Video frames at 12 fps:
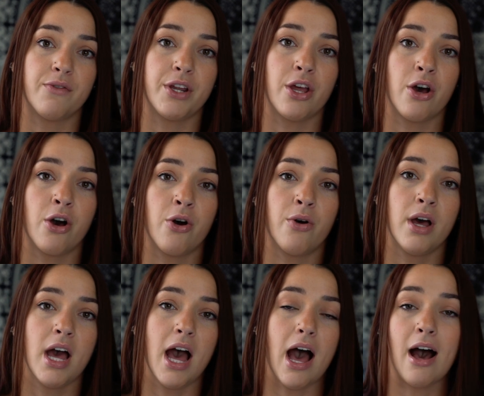video,
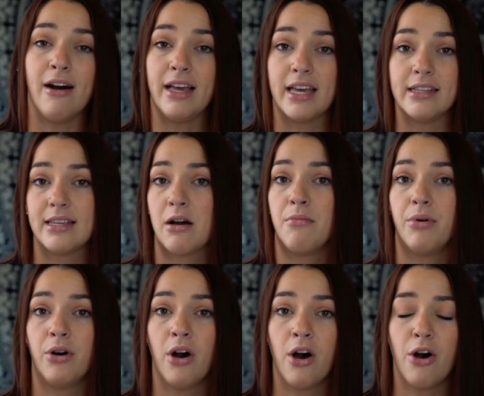I'll link it down
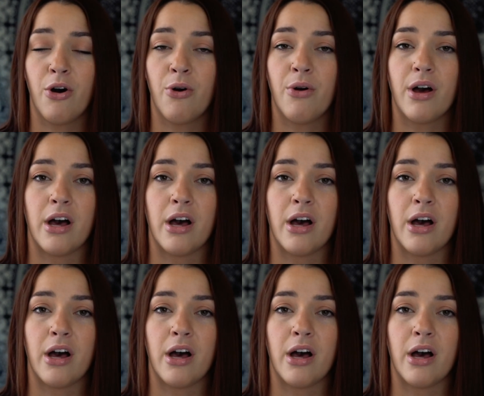below.